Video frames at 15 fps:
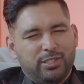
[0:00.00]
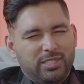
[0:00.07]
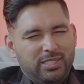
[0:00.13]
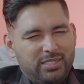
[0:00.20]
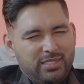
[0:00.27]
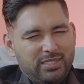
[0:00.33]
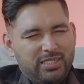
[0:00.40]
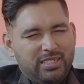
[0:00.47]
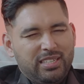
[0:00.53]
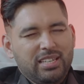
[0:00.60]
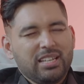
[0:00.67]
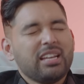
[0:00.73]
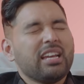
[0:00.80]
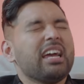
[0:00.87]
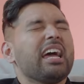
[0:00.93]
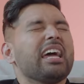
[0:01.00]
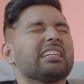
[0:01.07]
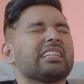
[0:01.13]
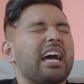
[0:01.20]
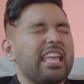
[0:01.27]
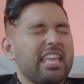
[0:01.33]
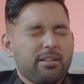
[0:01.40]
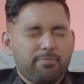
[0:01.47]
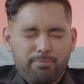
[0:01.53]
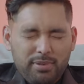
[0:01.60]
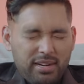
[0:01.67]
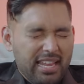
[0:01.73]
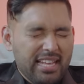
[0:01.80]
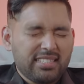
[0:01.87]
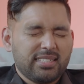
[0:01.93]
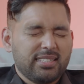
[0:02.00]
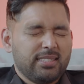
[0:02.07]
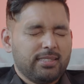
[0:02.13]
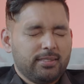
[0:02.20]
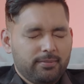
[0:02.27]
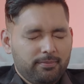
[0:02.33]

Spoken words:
And I am blessed.